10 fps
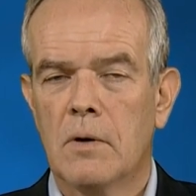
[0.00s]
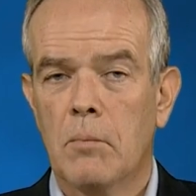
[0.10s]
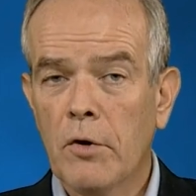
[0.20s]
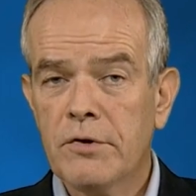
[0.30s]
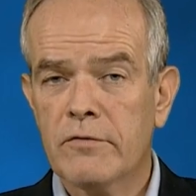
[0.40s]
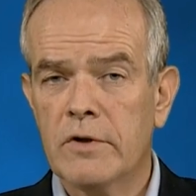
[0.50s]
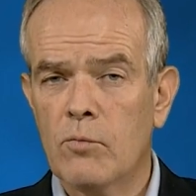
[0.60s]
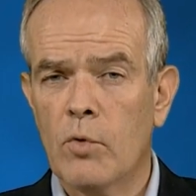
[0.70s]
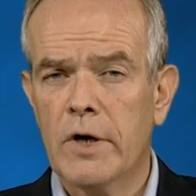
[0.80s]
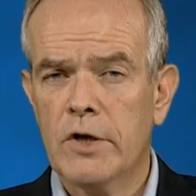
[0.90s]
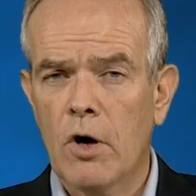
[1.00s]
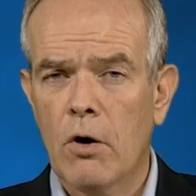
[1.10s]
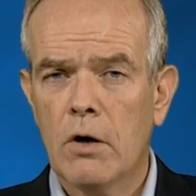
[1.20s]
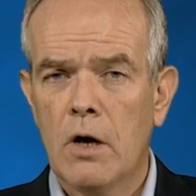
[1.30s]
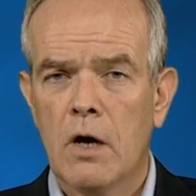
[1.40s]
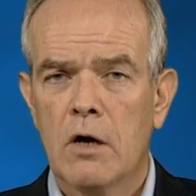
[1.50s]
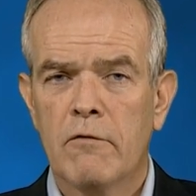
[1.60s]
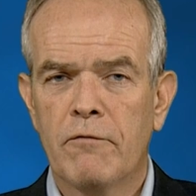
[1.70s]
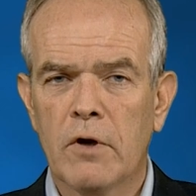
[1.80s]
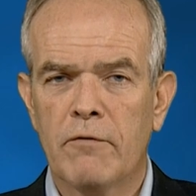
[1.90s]
Most of them were young,
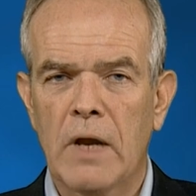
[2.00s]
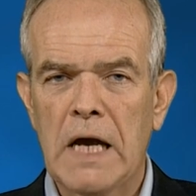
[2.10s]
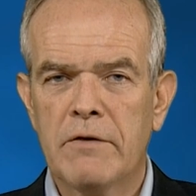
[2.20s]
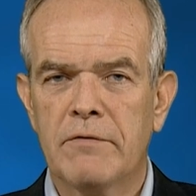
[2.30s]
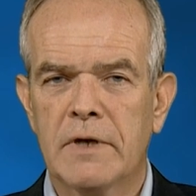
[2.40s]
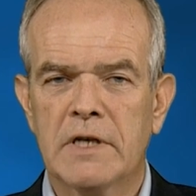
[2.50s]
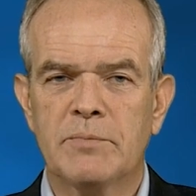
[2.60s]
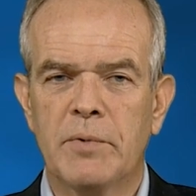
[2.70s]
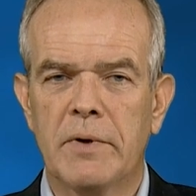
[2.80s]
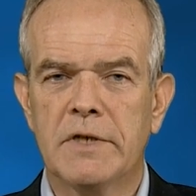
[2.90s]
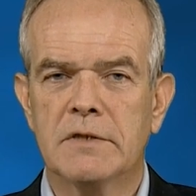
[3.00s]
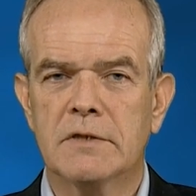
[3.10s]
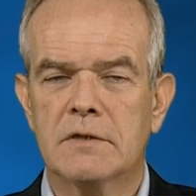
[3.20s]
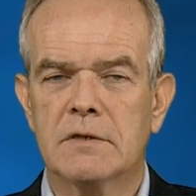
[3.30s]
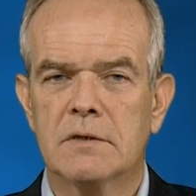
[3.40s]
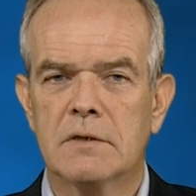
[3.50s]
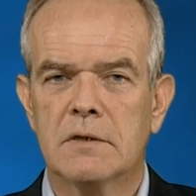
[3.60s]
full of life and aspirations.